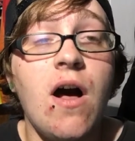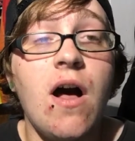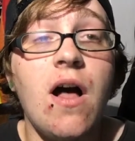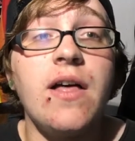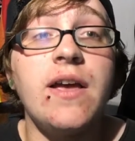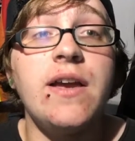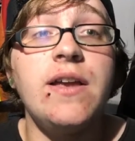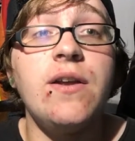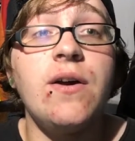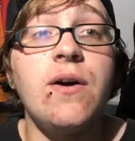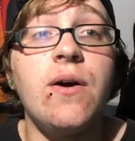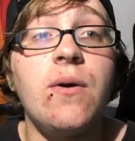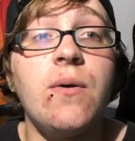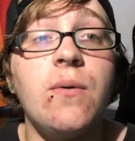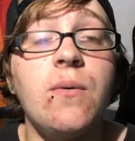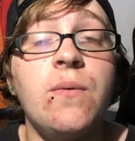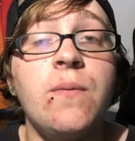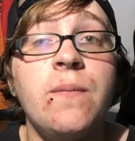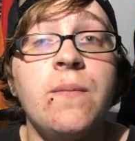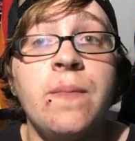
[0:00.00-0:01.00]
All I
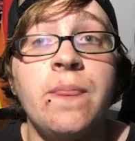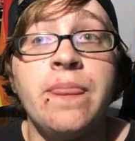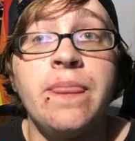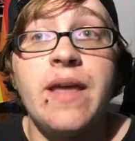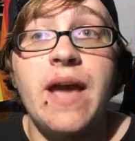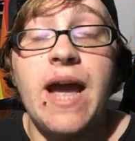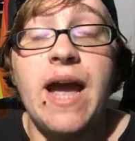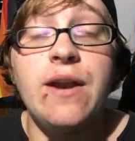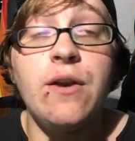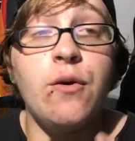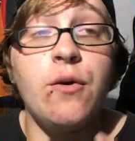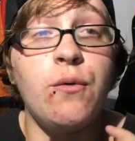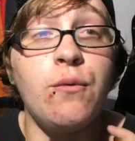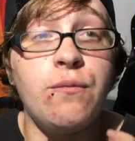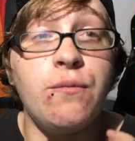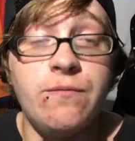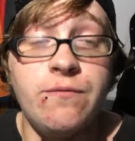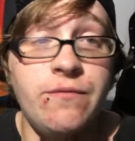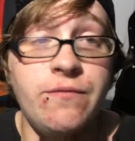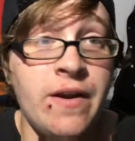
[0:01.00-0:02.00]
know
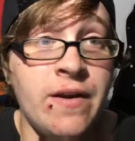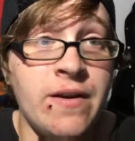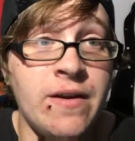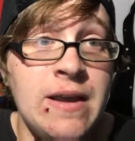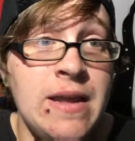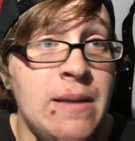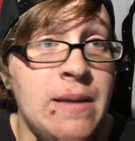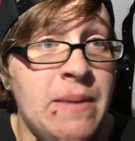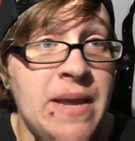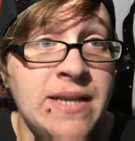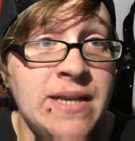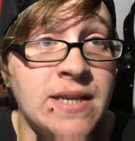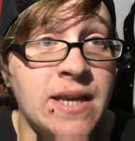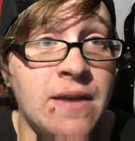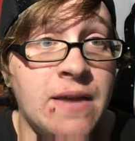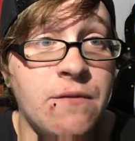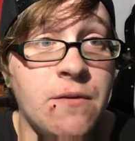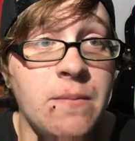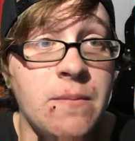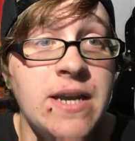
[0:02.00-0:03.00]
very
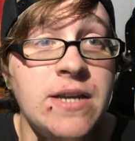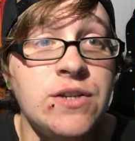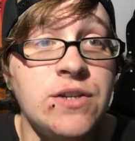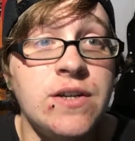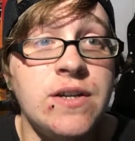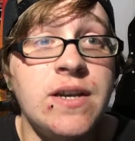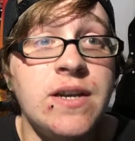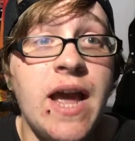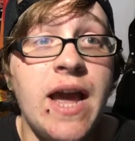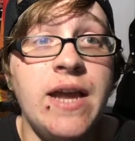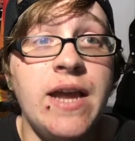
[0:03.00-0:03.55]
basic information.